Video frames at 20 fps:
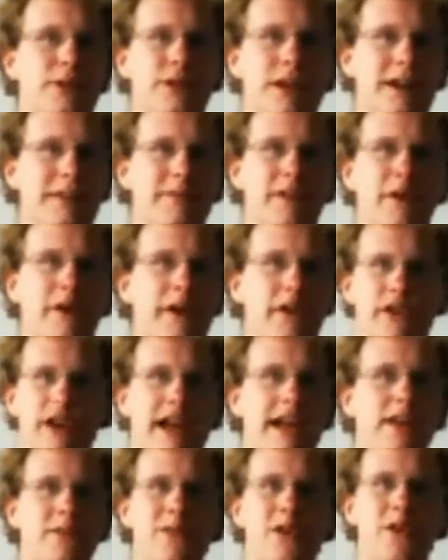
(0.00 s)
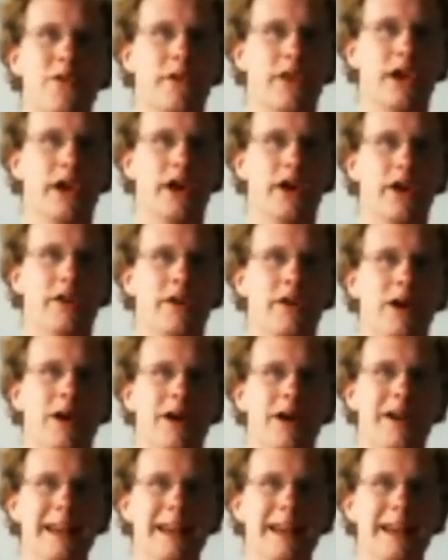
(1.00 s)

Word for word: They're not very creative over there. Or